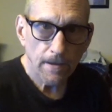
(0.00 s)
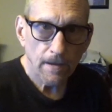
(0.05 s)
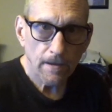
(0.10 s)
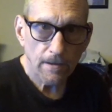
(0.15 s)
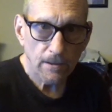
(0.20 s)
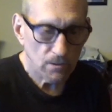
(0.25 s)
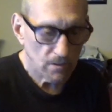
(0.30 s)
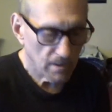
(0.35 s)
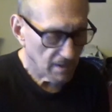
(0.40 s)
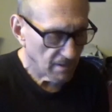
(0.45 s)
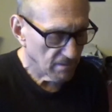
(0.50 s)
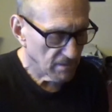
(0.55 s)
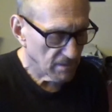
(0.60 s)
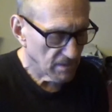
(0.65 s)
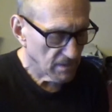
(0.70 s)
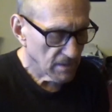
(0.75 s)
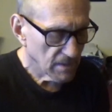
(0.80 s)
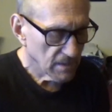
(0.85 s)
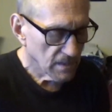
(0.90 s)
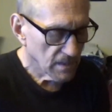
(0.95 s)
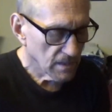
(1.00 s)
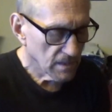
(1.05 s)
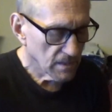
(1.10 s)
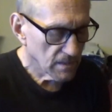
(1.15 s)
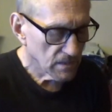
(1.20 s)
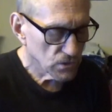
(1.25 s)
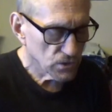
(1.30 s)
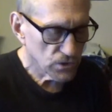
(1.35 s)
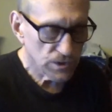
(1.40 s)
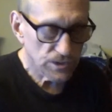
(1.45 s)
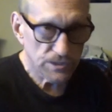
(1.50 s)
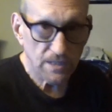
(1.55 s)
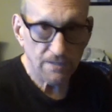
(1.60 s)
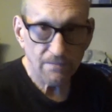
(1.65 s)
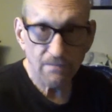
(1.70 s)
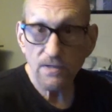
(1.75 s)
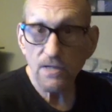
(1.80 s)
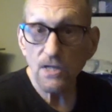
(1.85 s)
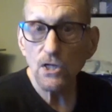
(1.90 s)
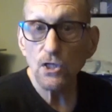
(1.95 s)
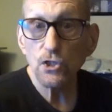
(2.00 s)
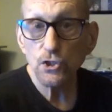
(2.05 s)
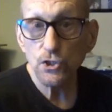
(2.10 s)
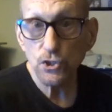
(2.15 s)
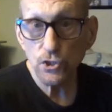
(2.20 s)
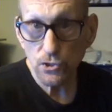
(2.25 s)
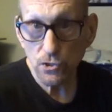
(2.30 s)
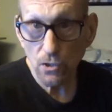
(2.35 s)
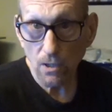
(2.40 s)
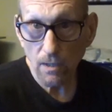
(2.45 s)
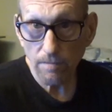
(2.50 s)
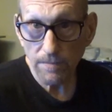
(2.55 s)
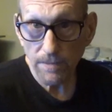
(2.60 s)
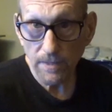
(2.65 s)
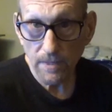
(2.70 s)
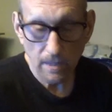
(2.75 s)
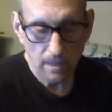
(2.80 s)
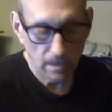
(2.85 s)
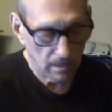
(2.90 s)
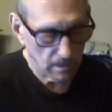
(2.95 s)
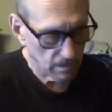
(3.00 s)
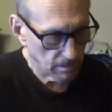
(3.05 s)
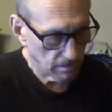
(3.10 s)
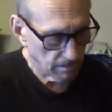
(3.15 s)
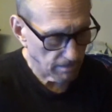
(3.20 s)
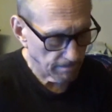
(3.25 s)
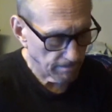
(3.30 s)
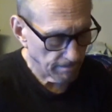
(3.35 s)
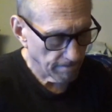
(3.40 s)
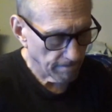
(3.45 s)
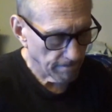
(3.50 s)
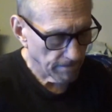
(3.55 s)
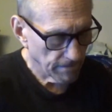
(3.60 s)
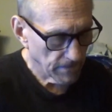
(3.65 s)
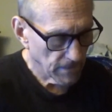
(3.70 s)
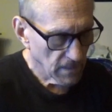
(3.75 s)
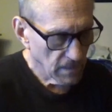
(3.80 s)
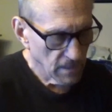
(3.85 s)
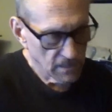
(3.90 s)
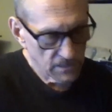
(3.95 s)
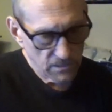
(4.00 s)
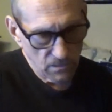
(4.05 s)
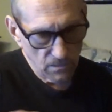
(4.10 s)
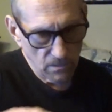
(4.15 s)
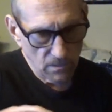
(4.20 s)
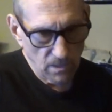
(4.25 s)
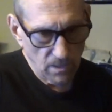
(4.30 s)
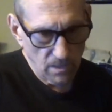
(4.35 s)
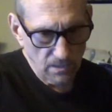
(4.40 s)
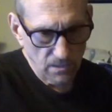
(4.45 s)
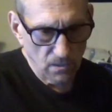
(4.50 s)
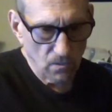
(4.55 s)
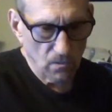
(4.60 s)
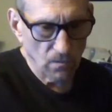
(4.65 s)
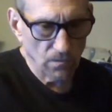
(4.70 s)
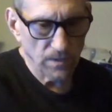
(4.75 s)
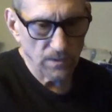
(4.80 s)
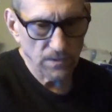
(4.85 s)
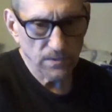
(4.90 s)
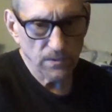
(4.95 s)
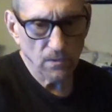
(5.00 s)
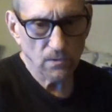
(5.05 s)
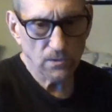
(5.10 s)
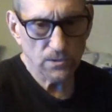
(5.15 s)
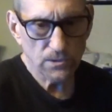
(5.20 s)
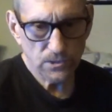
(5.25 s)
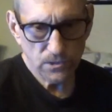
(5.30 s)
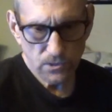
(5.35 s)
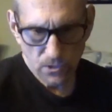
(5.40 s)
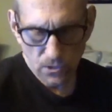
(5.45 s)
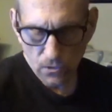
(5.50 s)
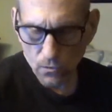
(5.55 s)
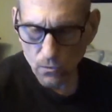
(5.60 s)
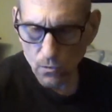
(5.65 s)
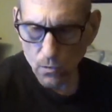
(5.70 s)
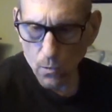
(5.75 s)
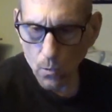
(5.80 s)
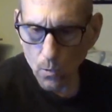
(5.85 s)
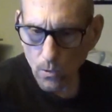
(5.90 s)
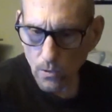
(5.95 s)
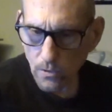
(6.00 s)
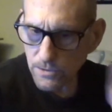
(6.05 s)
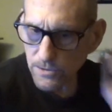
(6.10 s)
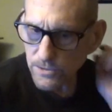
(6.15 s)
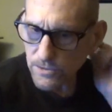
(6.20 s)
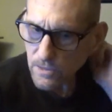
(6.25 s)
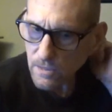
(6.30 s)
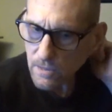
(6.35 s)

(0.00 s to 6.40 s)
you'd have a G7 sharp 9. So yeah, know that those two chords